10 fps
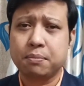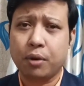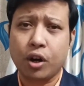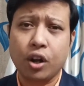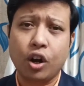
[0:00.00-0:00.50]

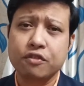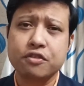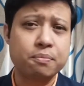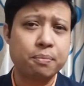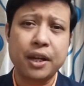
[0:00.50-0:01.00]
brought a lot of
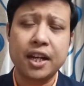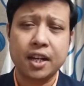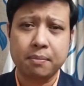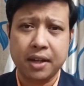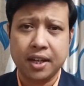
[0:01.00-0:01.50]
speed
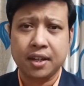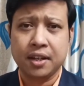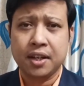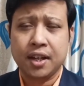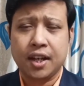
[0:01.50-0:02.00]
in
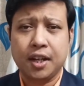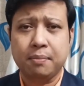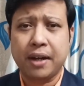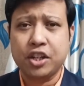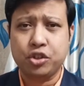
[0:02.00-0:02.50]

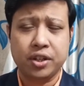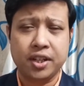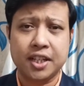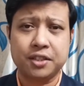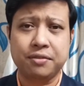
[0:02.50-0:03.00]
my
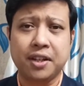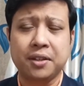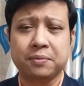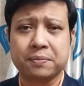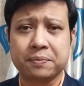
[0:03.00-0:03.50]
journey as
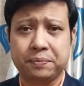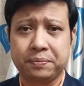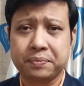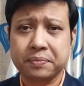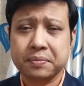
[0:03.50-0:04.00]
well.
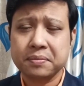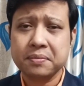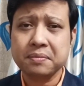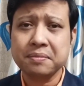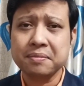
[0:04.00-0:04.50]

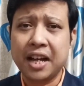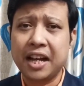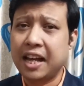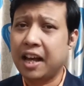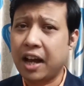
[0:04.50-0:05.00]

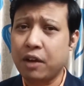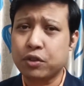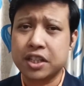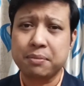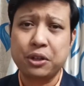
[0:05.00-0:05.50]
I
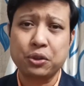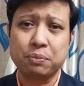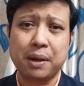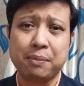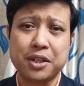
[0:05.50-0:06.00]
was able to
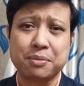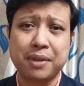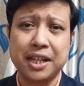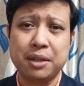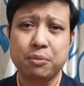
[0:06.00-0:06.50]
publish
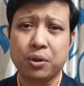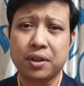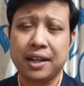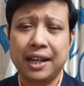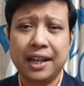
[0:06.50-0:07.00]
my
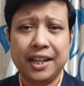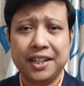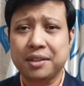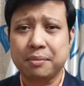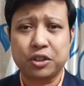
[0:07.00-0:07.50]
ebook
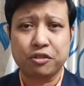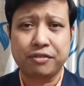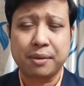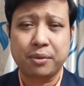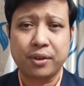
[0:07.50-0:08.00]
in the month
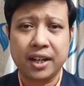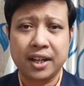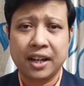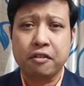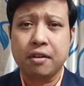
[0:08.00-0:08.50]
of
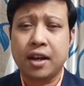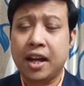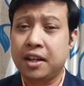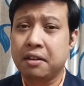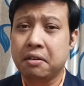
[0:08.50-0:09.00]
February,
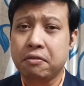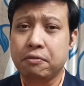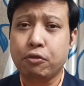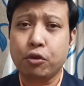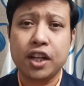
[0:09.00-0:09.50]
and
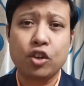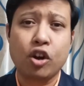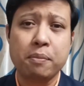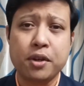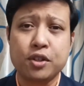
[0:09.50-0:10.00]
14
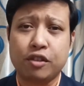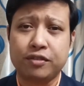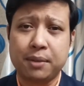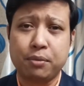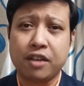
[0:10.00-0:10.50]
copies
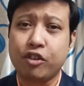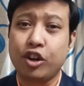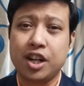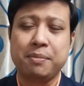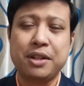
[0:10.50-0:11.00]
of that book have
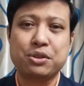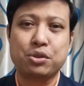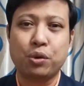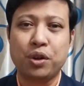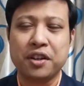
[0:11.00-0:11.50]
already been
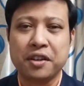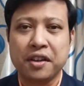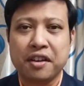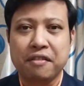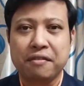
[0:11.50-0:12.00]
sold,
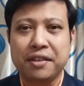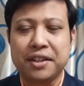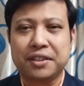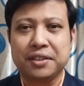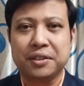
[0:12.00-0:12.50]

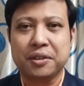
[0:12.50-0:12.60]
with